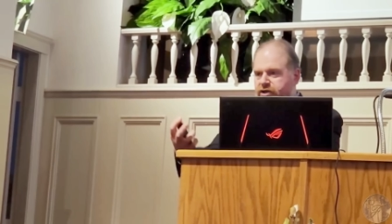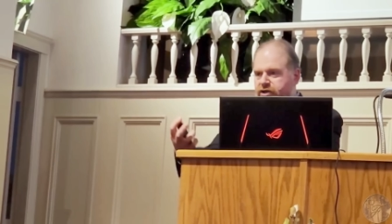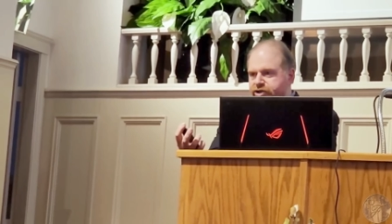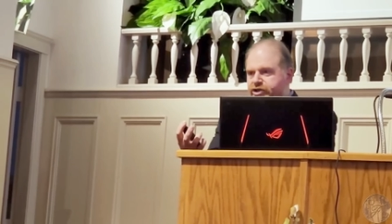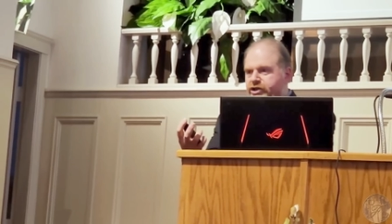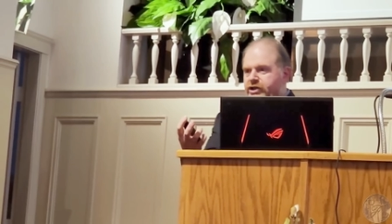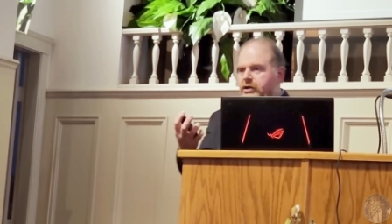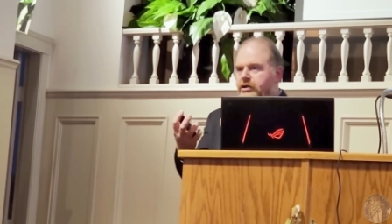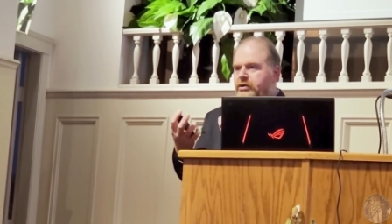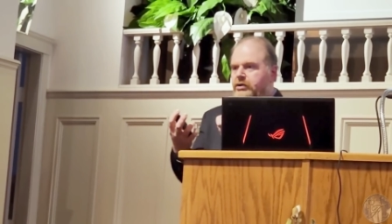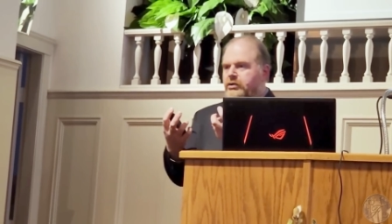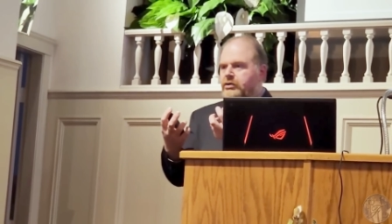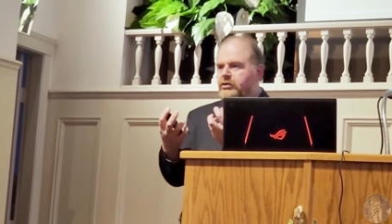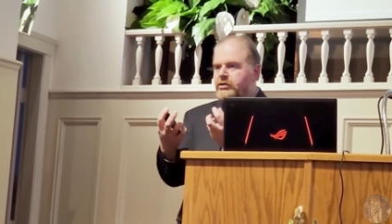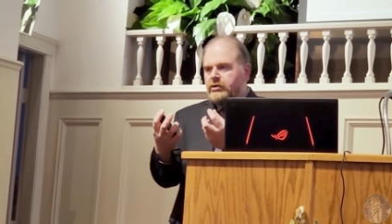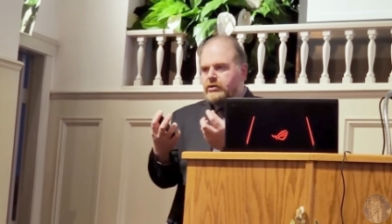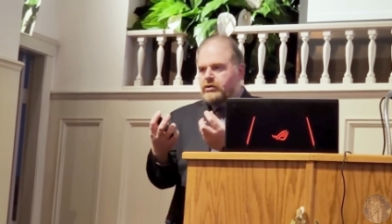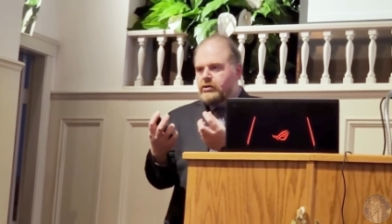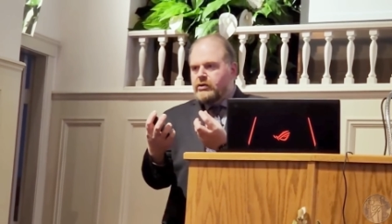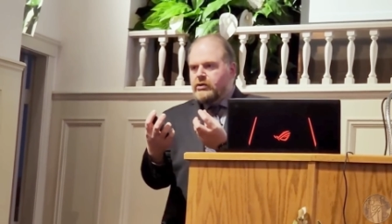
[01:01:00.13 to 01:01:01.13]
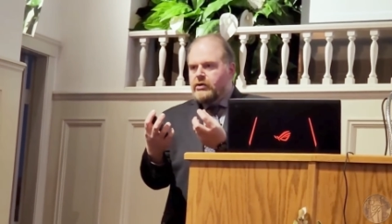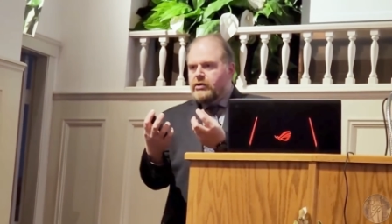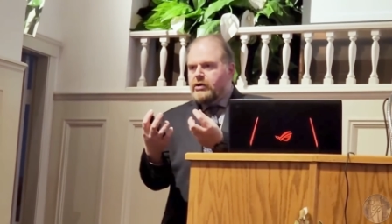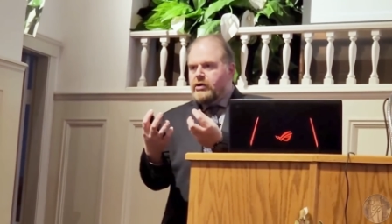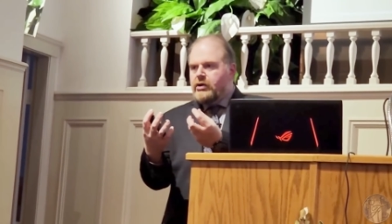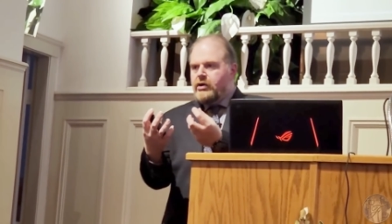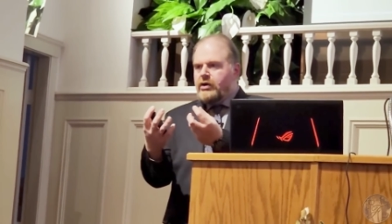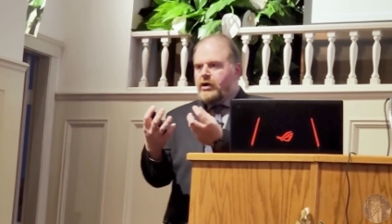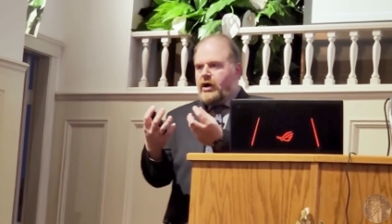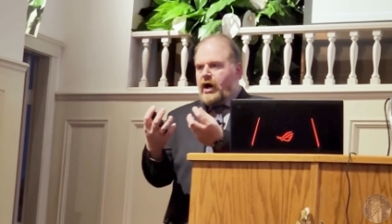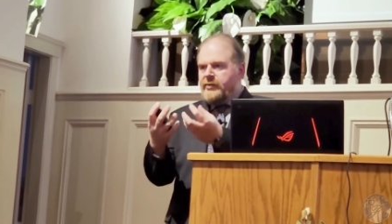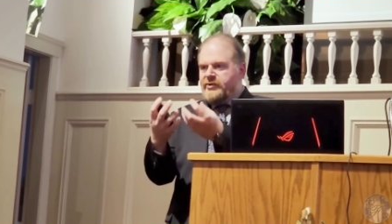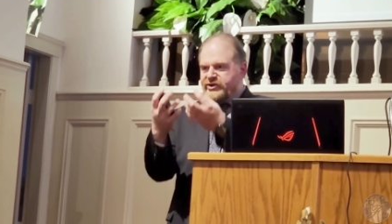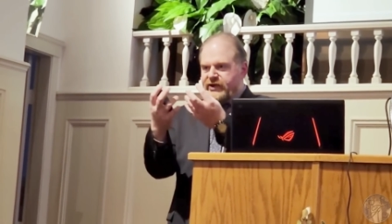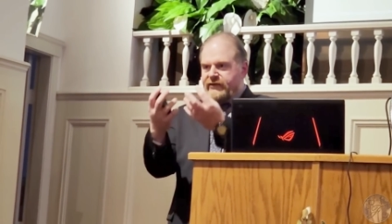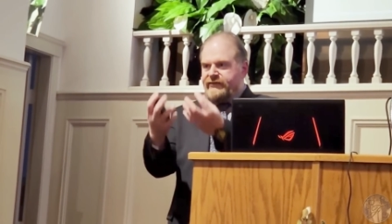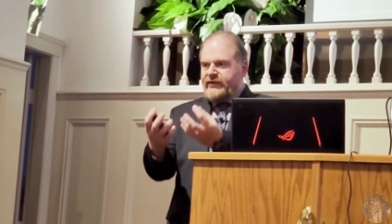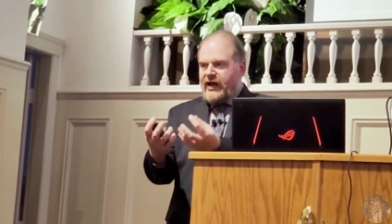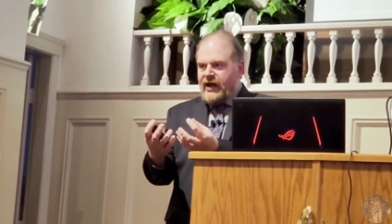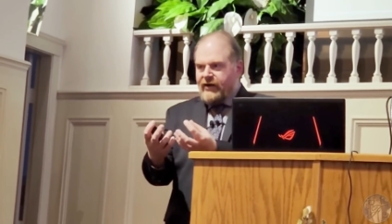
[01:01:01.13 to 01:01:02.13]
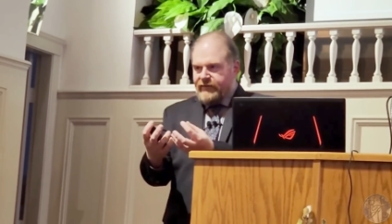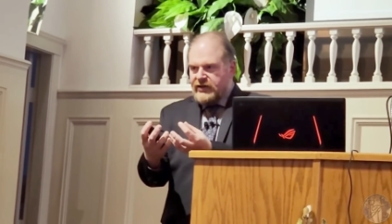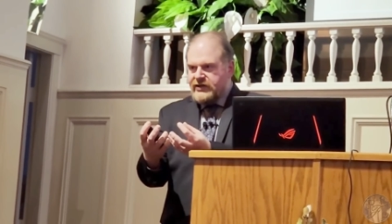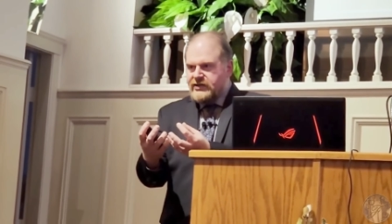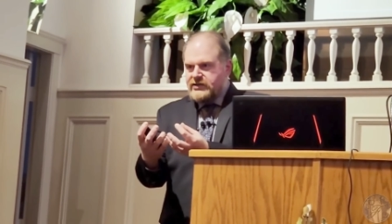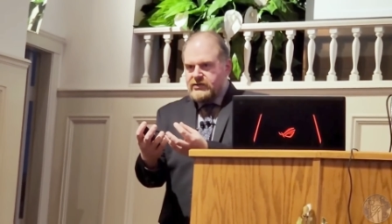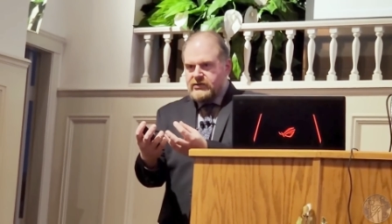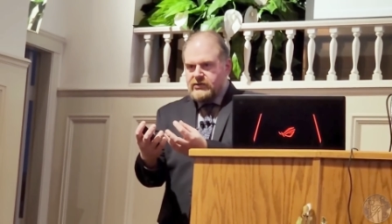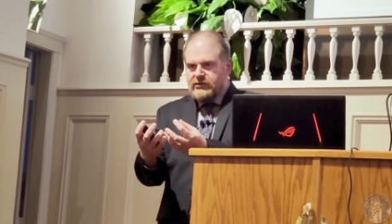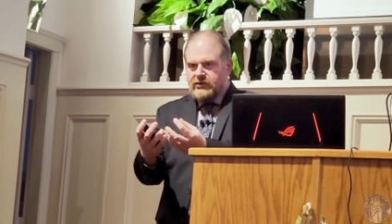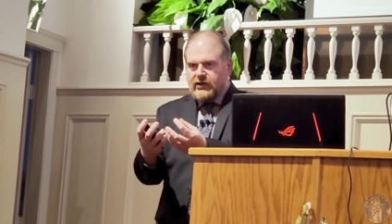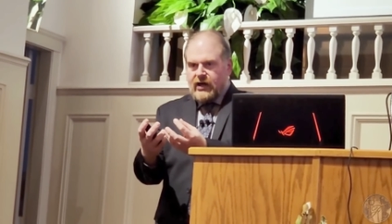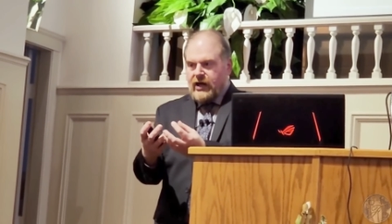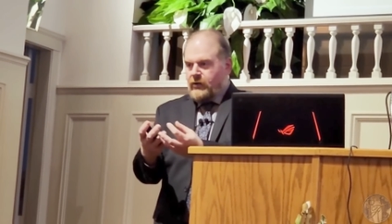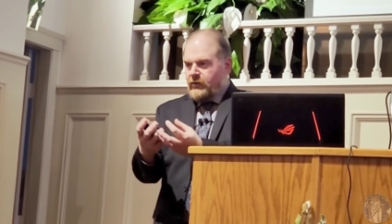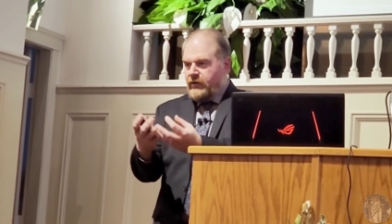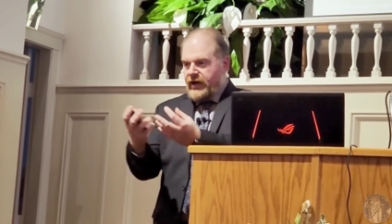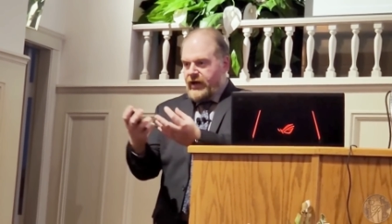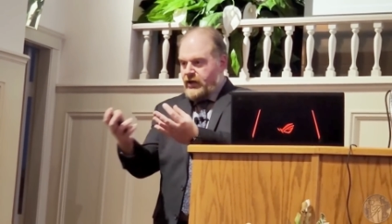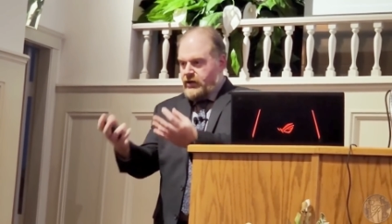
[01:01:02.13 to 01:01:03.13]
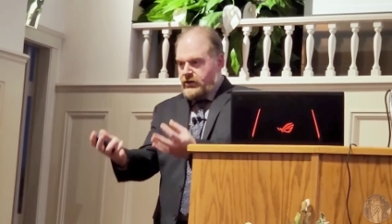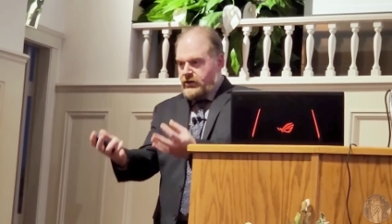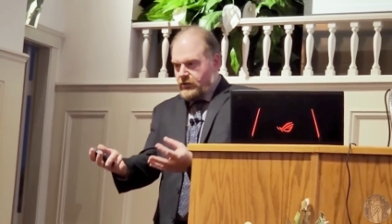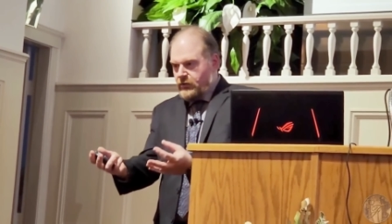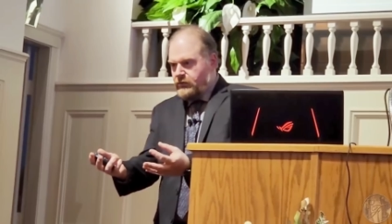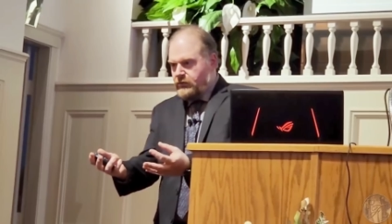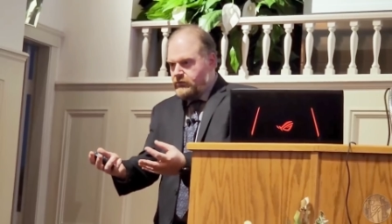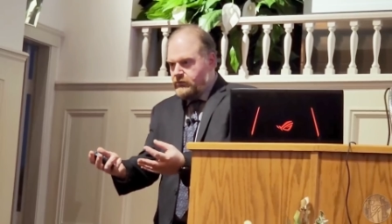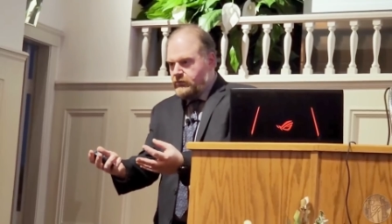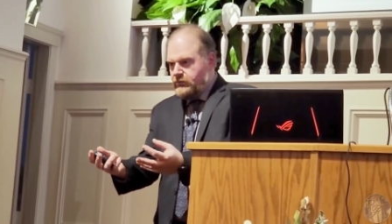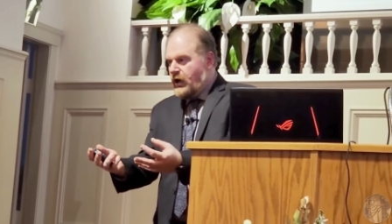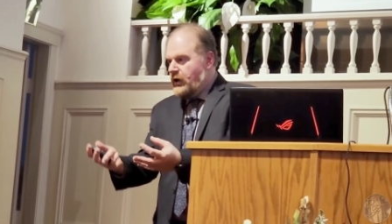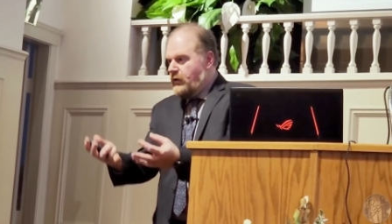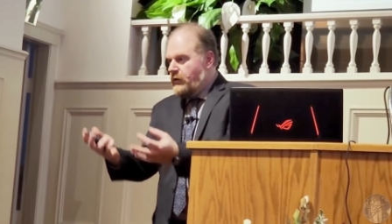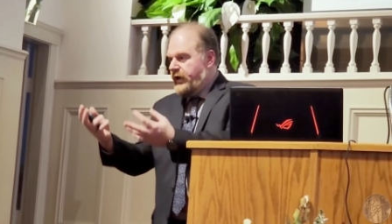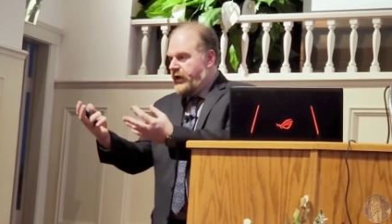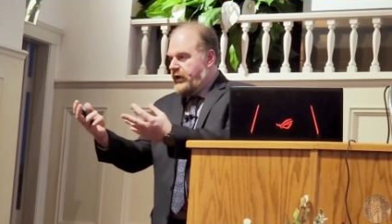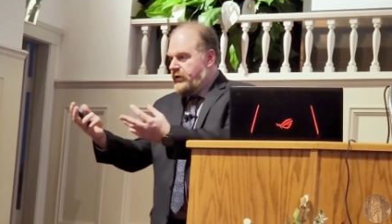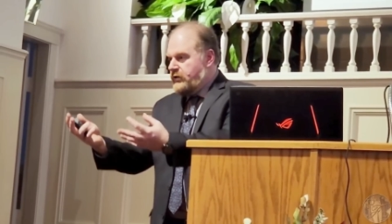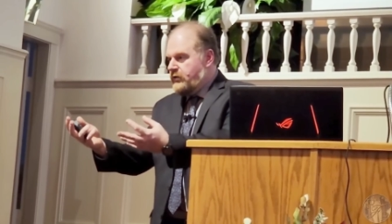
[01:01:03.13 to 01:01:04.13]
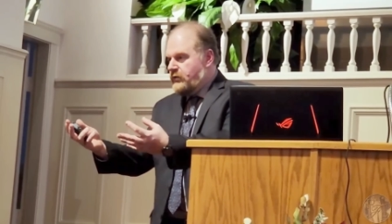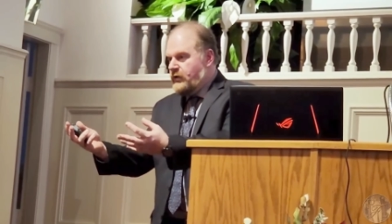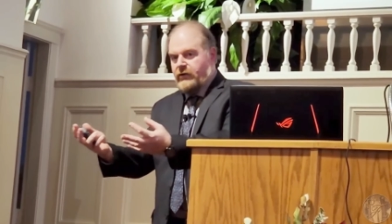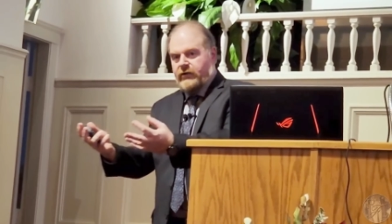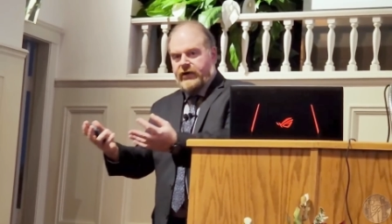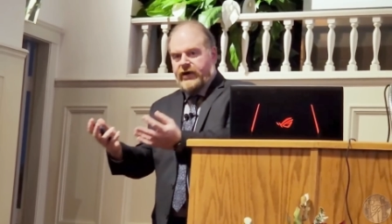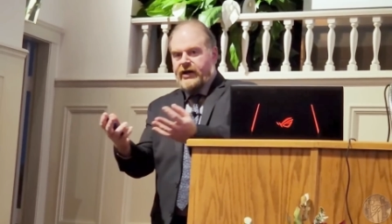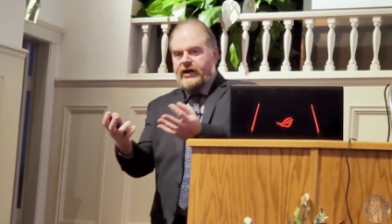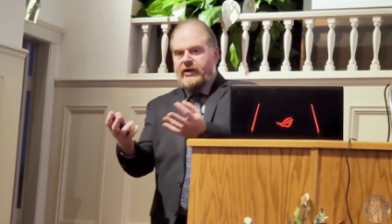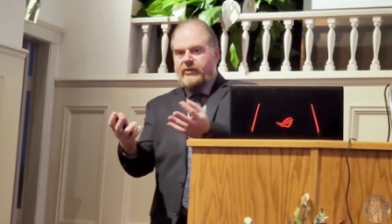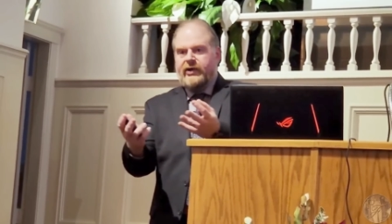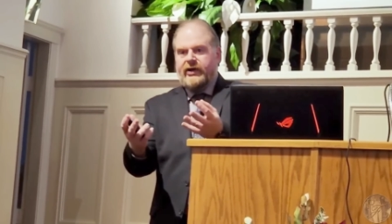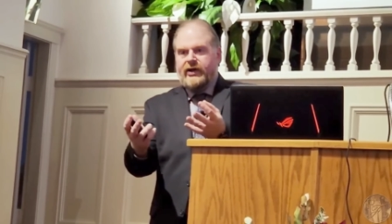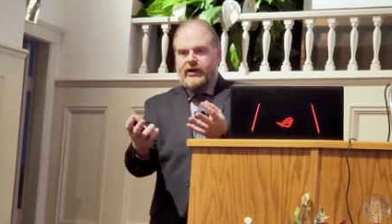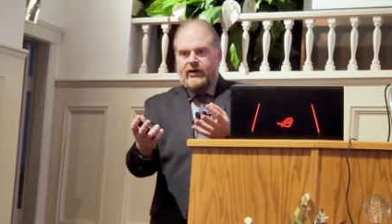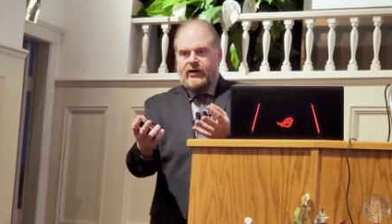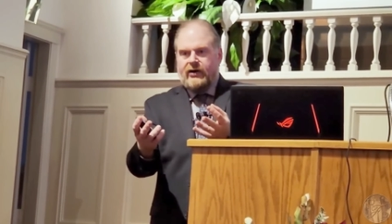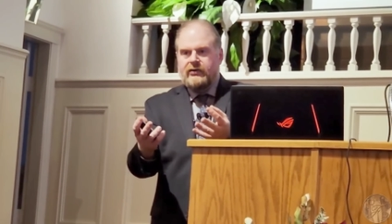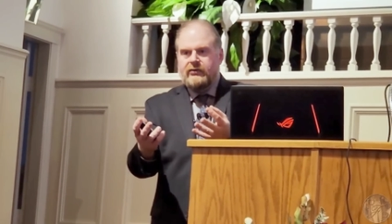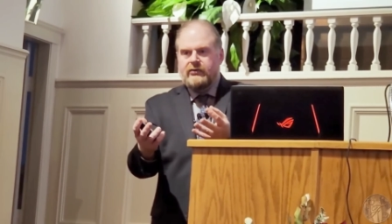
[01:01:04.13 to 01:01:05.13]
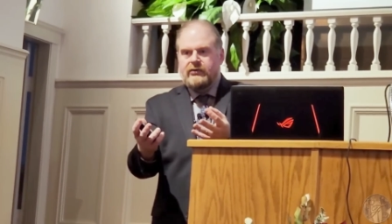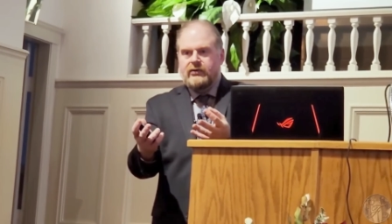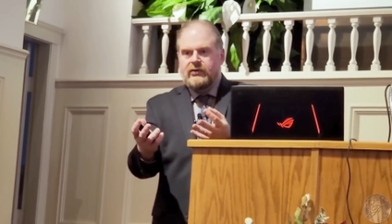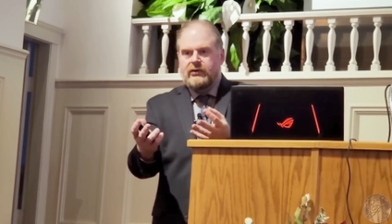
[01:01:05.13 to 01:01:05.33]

church on the Sunday. I don't hate you. I don't hate you. I don't hate anybody here.